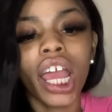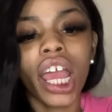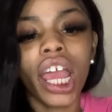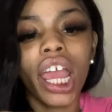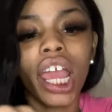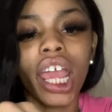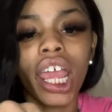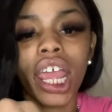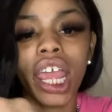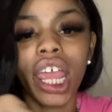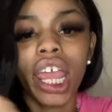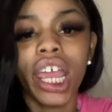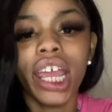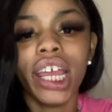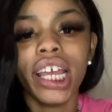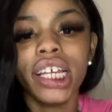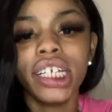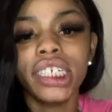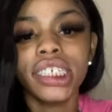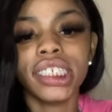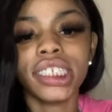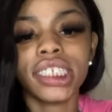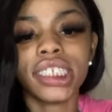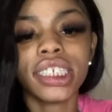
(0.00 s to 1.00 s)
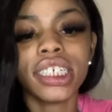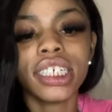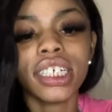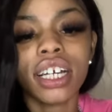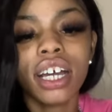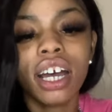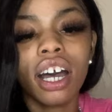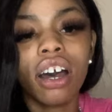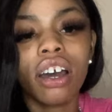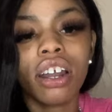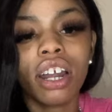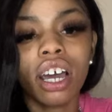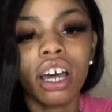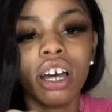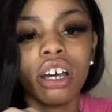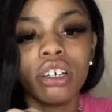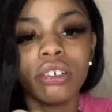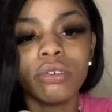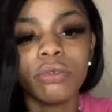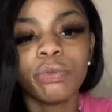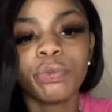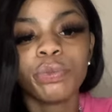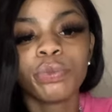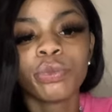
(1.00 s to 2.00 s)
And hold
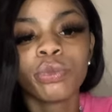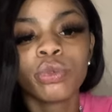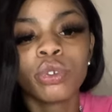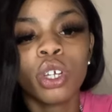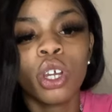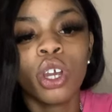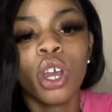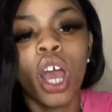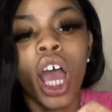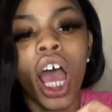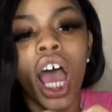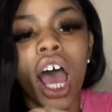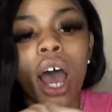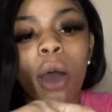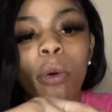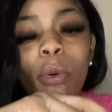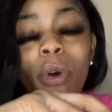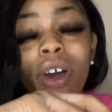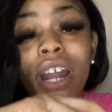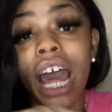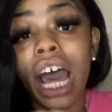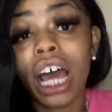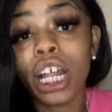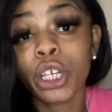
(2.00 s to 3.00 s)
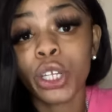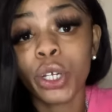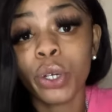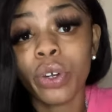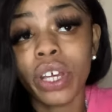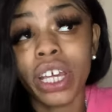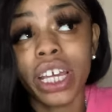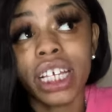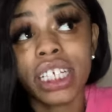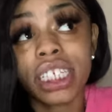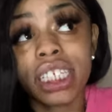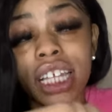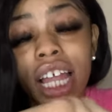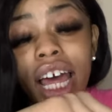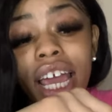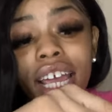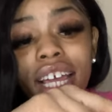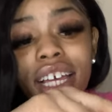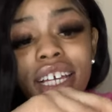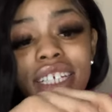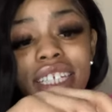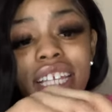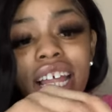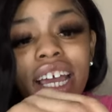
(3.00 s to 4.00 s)
on. What I do is like,
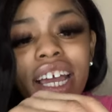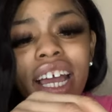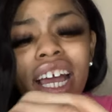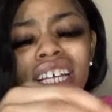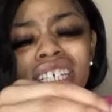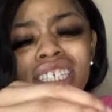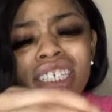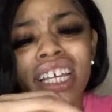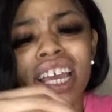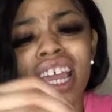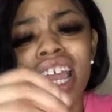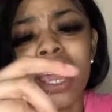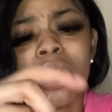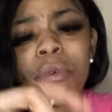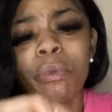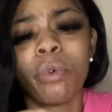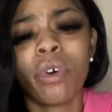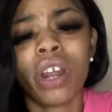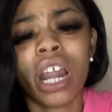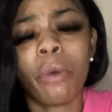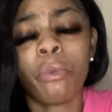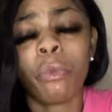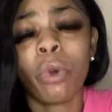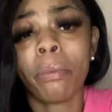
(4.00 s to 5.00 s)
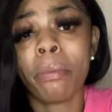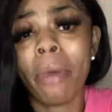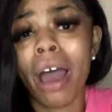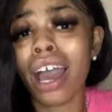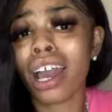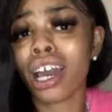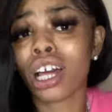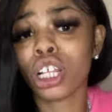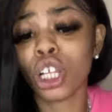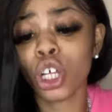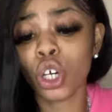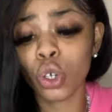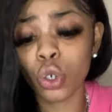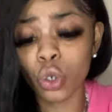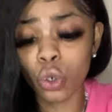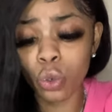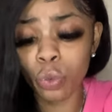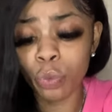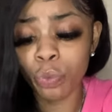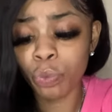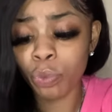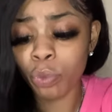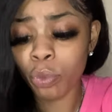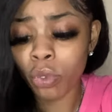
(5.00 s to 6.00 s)
cause like I said, when with my glue,
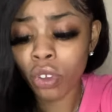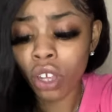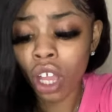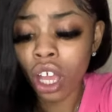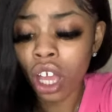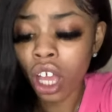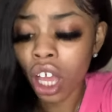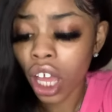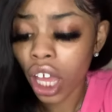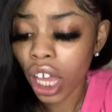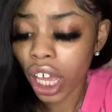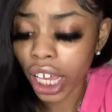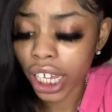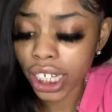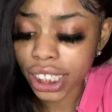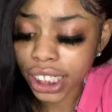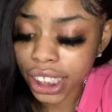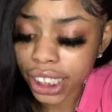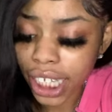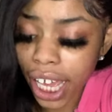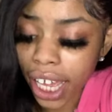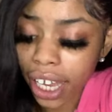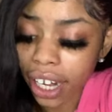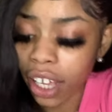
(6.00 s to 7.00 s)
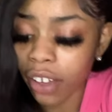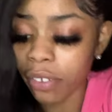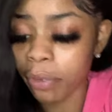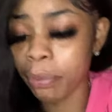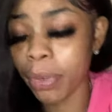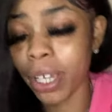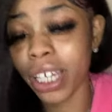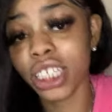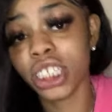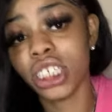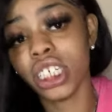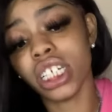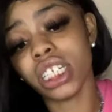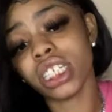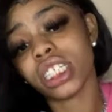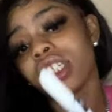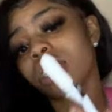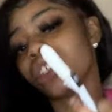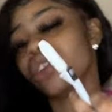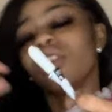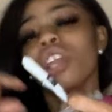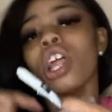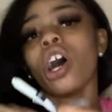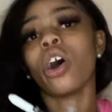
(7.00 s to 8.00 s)
instead of me just,
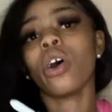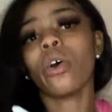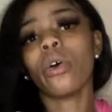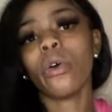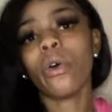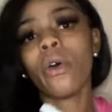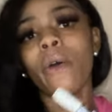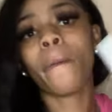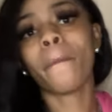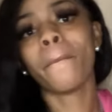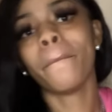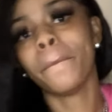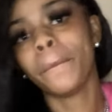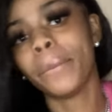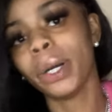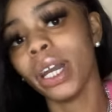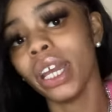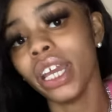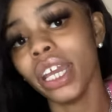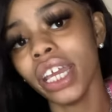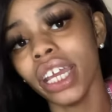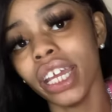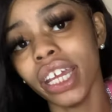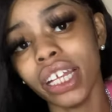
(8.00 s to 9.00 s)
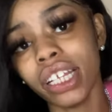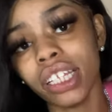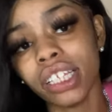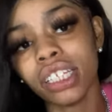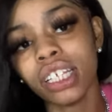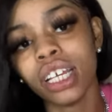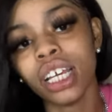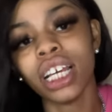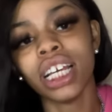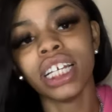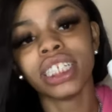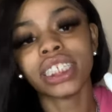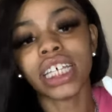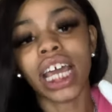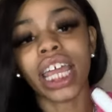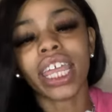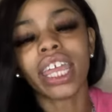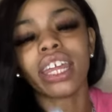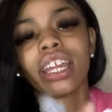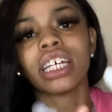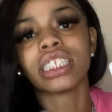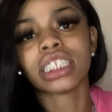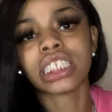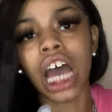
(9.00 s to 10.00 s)
you know, putting
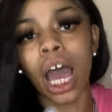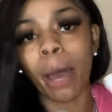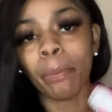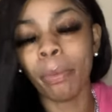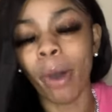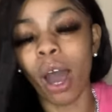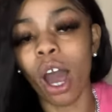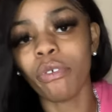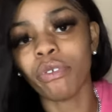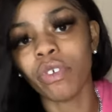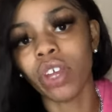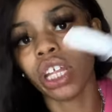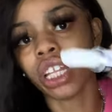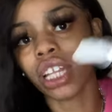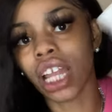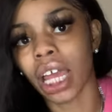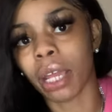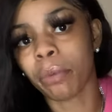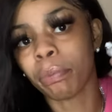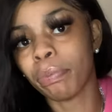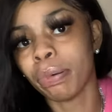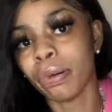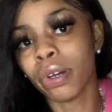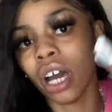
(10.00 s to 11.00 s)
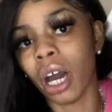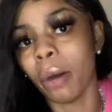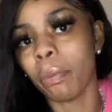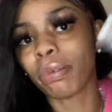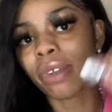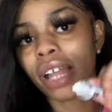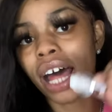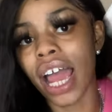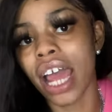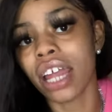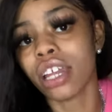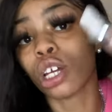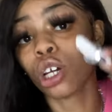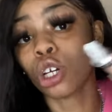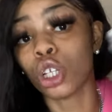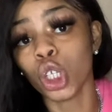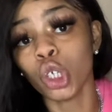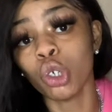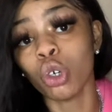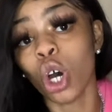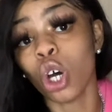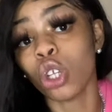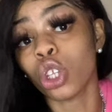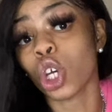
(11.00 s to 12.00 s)
taking the top off and like put, applying the
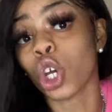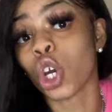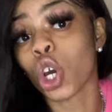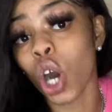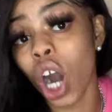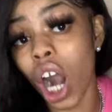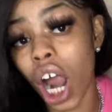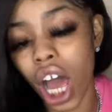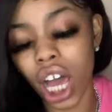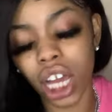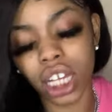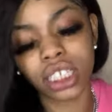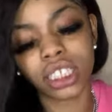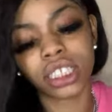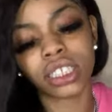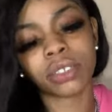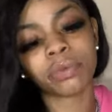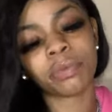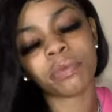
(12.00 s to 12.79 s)
glue on the Crocs.